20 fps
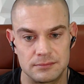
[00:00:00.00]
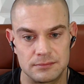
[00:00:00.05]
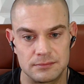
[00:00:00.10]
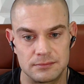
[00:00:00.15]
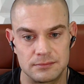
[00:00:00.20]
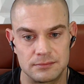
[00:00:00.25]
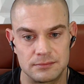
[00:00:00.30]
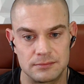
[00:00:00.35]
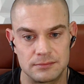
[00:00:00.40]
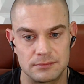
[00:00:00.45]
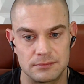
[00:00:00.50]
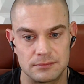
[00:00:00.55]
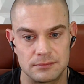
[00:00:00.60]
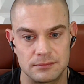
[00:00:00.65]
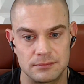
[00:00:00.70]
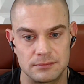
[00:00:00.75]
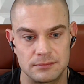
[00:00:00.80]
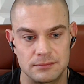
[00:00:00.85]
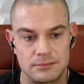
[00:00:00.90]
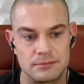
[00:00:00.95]

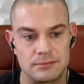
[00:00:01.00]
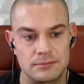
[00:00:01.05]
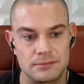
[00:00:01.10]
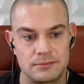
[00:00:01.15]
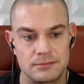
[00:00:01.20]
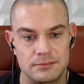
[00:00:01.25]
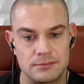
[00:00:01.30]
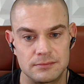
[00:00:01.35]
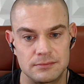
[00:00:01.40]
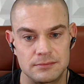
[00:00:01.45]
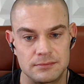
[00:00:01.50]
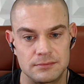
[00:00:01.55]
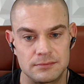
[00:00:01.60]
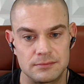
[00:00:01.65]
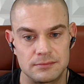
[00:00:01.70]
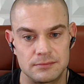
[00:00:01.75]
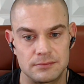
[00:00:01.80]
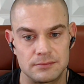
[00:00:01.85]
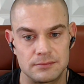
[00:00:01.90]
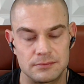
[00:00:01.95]

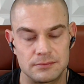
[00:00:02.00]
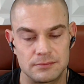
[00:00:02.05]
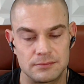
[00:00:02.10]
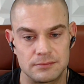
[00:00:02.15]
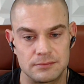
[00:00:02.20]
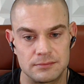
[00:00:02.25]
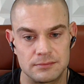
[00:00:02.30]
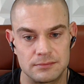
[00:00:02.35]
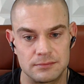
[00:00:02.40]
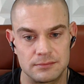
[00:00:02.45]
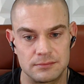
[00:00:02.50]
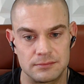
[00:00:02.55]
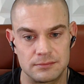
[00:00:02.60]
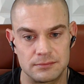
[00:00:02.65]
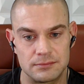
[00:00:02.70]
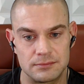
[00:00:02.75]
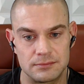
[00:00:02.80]
This person isn't speaking.